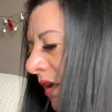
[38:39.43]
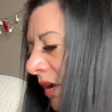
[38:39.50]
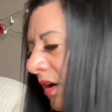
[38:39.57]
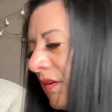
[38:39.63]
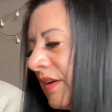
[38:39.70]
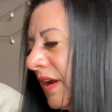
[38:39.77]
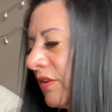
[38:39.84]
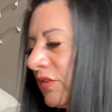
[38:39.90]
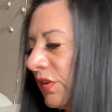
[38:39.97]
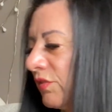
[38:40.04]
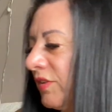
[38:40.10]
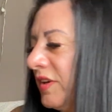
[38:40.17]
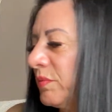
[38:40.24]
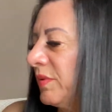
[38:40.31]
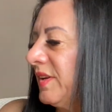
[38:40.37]
Okay, I'll just
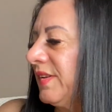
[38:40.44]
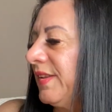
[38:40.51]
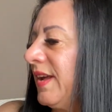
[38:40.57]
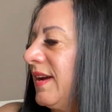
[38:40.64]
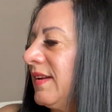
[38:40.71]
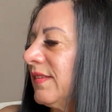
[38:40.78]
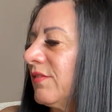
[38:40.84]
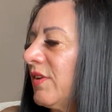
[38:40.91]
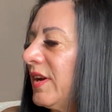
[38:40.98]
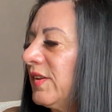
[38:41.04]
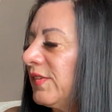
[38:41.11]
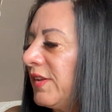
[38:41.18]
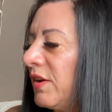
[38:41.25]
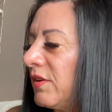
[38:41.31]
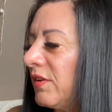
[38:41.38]
read what it says, right?
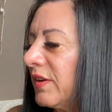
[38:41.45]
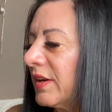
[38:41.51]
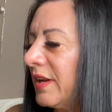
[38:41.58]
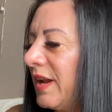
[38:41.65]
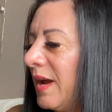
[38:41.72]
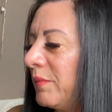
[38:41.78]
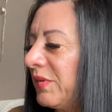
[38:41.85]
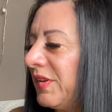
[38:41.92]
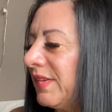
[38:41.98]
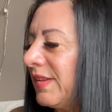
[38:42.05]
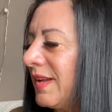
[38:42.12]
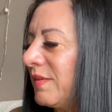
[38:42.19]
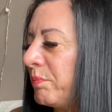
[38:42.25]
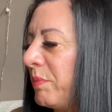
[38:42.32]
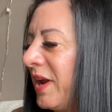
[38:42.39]
Solar eclipse, it
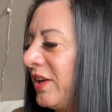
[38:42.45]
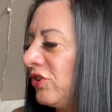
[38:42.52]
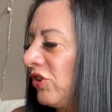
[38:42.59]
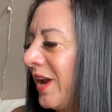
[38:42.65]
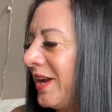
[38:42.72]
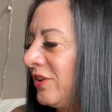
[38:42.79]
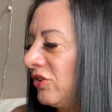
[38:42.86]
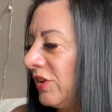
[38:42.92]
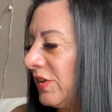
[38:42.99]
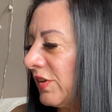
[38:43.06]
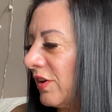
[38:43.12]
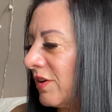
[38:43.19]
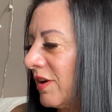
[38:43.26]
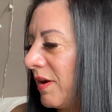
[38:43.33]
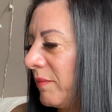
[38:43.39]
says big changes
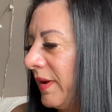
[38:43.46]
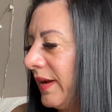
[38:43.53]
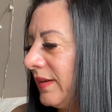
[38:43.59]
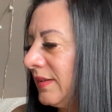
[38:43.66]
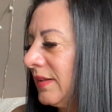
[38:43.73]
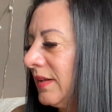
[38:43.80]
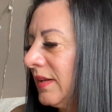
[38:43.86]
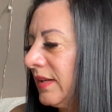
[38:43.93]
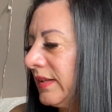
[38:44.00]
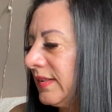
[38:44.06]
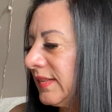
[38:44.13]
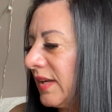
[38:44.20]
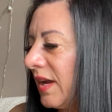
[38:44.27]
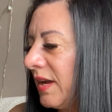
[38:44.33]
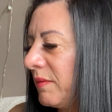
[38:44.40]
are coming.
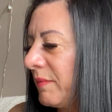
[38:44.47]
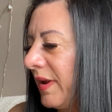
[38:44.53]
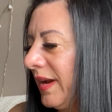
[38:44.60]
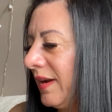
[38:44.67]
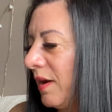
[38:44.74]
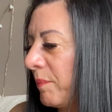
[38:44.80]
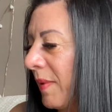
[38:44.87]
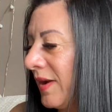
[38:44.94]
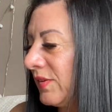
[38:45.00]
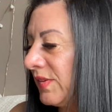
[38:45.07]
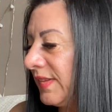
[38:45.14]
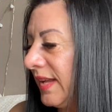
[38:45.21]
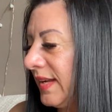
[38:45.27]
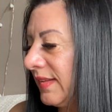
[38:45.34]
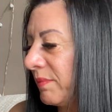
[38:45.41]
Timing, about
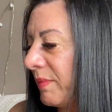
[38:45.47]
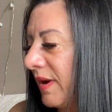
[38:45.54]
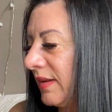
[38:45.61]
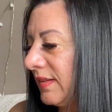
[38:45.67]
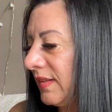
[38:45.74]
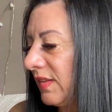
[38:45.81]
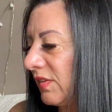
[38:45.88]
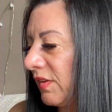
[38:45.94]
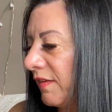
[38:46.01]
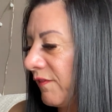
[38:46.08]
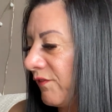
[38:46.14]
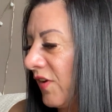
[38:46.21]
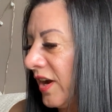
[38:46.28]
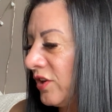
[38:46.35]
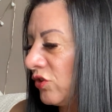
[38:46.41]
6 months.
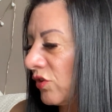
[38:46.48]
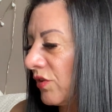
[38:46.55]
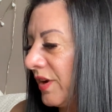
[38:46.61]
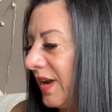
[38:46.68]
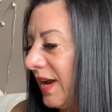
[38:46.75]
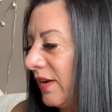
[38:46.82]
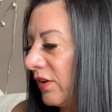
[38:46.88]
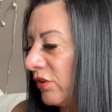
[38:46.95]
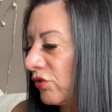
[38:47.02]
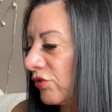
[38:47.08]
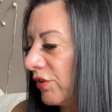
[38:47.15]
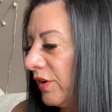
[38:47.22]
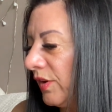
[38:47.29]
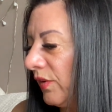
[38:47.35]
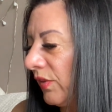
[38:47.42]
Find your inner
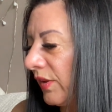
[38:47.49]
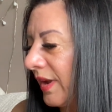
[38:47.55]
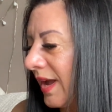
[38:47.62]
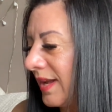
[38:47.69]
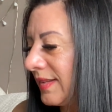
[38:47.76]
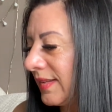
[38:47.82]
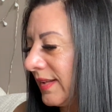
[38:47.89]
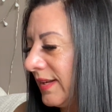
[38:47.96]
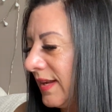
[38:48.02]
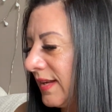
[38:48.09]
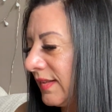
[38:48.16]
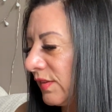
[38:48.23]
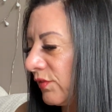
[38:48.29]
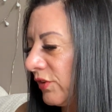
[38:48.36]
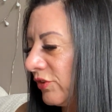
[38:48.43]
truth,
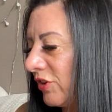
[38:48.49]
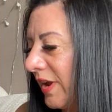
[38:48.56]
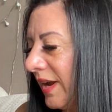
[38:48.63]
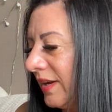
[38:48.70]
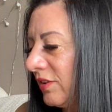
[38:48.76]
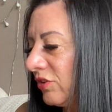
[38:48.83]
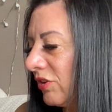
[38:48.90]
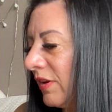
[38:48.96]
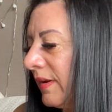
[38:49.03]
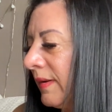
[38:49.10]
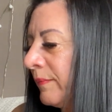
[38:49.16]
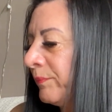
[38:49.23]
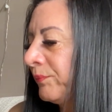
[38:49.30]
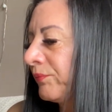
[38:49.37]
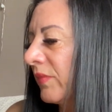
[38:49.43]
catalyst for change.
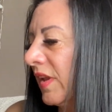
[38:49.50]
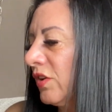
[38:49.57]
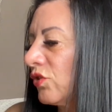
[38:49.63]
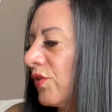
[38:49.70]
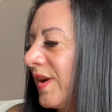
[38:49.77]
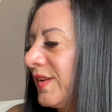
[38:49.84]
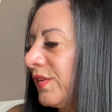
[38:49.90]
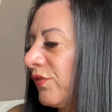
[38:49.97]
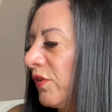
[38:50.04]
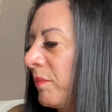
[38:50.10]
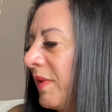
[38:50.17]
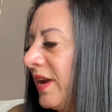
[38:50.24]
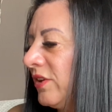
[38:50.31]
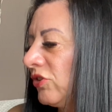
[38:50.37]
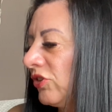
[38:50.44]

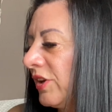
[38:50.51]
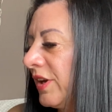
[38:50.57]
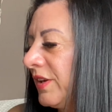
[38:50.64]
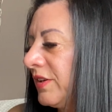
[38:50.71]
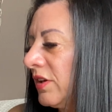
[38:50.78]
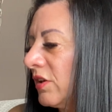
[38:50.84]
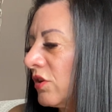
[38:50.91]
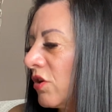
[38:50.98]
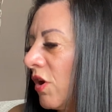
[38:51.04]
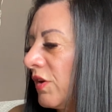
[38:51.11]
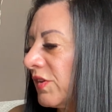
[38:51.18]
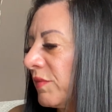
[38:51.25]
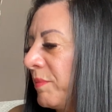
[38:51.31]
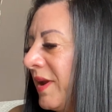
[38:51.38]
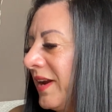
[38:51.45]
Transformation,
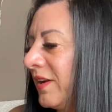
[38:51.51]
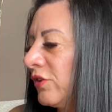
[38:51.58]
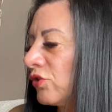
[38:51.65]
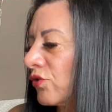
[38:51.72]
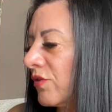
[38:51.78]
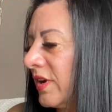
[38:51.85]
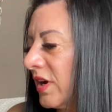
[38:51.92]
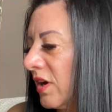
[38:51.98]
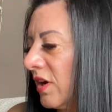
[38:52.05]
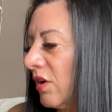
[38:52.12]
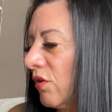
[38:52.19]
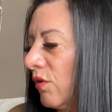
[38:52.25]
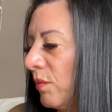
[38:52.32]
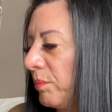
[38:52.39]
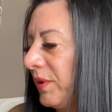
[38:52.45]
cosmic trigger
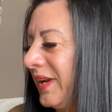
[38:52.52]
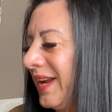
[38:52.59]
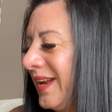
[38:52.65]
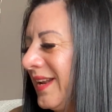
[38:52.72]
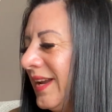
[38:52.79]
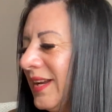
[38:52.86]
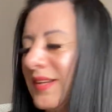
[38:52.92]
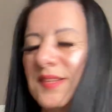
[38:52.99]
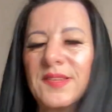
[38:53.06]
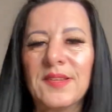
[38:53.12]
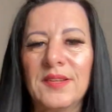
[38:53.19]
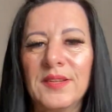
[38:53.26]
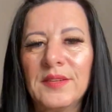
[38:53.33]
or beginnings.